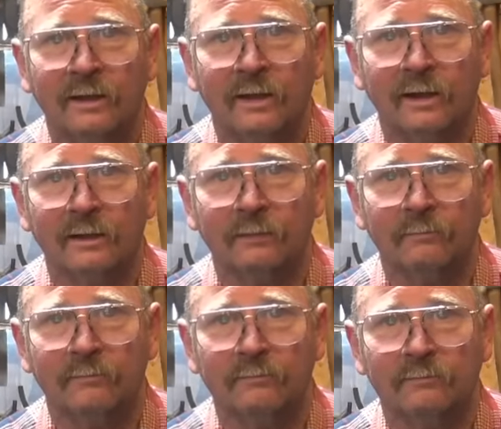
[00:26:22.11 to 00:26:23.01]
Uh,
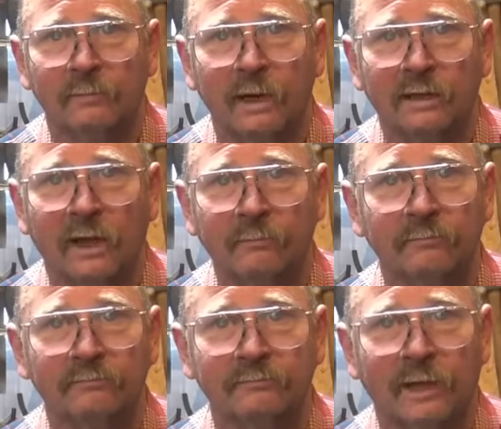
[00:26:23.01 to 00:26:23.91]
in the
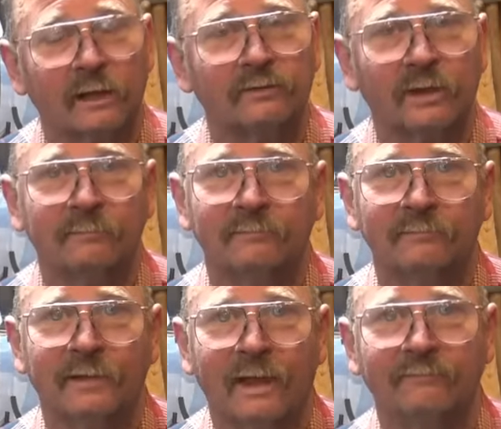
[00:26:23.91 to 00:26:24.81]
meantime, like I said,
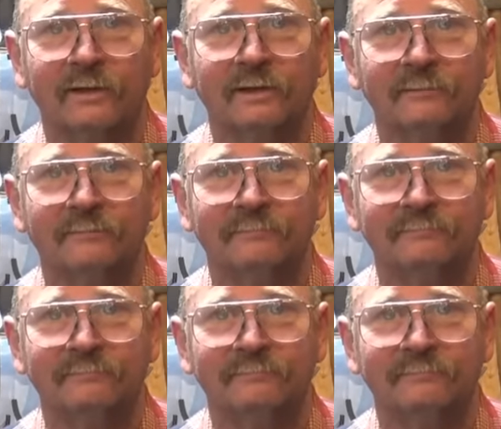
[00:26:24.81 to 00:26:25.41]
have fun.